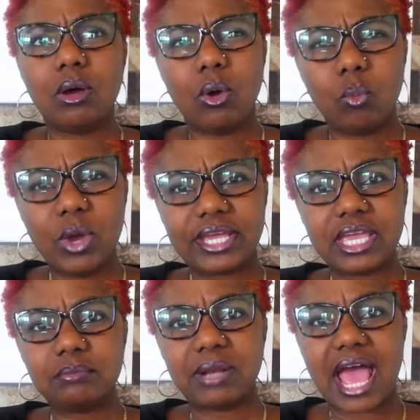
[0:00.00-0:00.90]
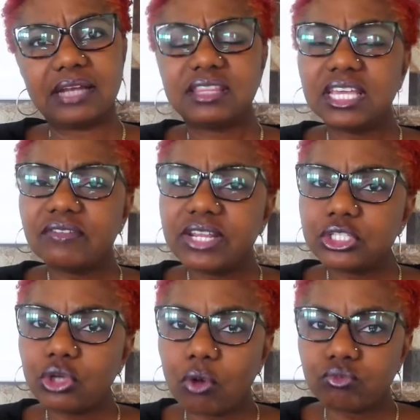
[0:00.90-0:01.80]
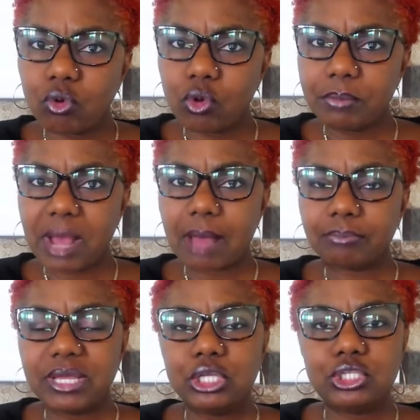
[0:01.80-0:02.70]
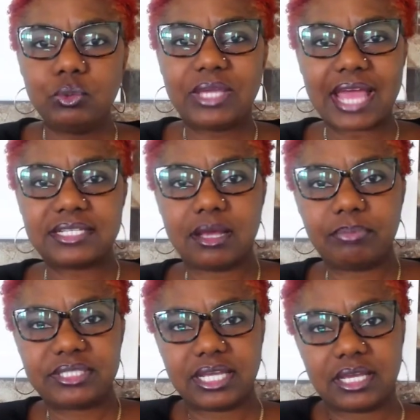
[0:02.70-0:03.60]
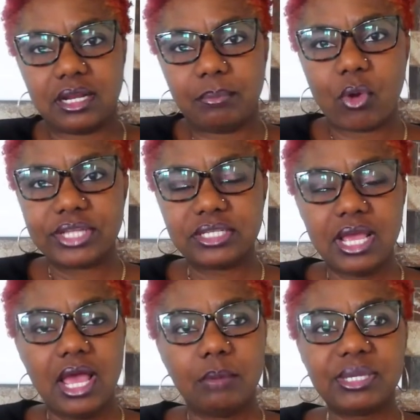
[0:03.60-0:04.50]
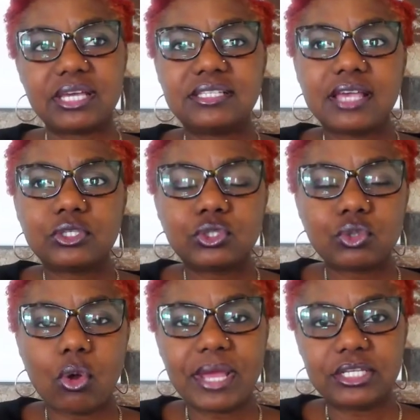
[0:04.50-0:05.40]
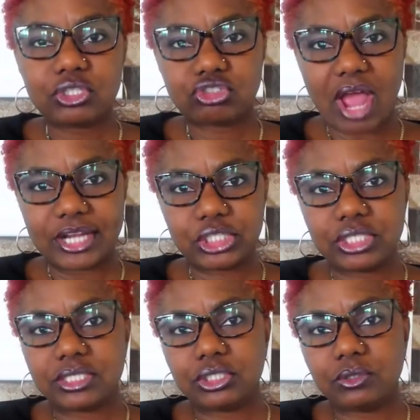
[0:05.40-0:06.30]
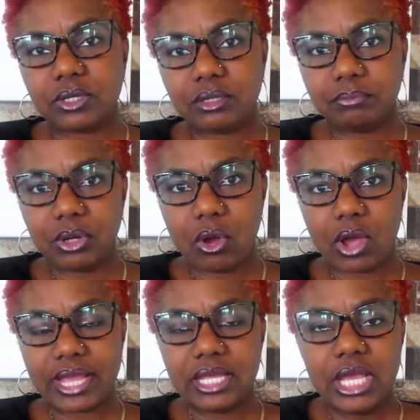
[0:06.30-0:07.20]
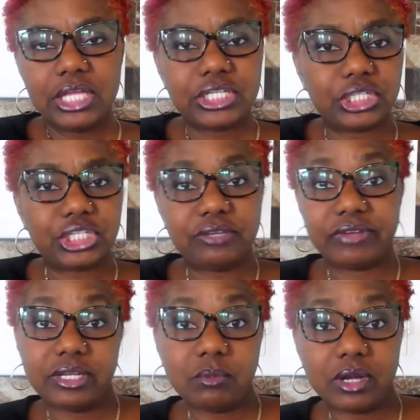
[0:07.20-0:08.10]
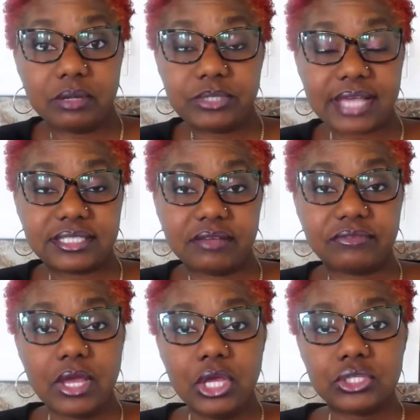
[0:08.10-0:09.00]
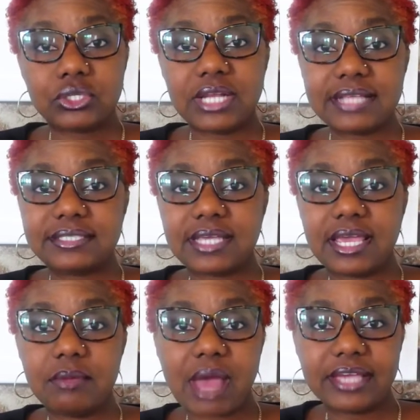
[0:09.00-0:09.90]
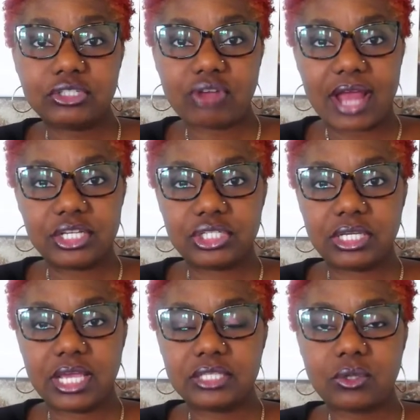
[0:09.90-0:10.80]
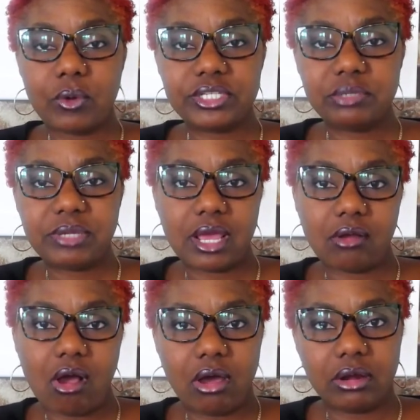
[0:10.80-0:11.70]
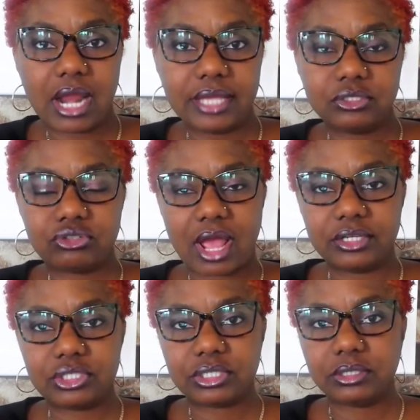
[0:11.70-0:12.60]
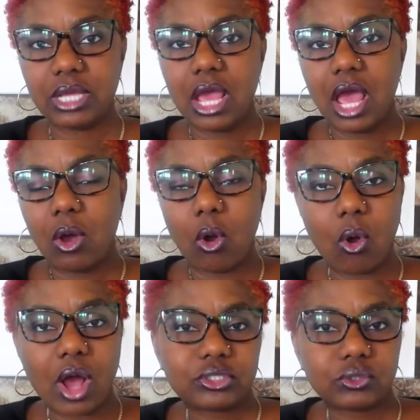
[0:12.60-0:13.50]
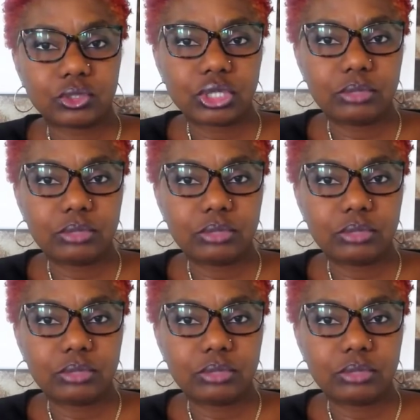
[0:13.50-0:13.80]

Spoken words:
working plan. Think of it as your roadmap to get to a particular point, because there's so many strategies that you can employ to achieve any one objective. So let's say my strategy is going to be an online strategy or a social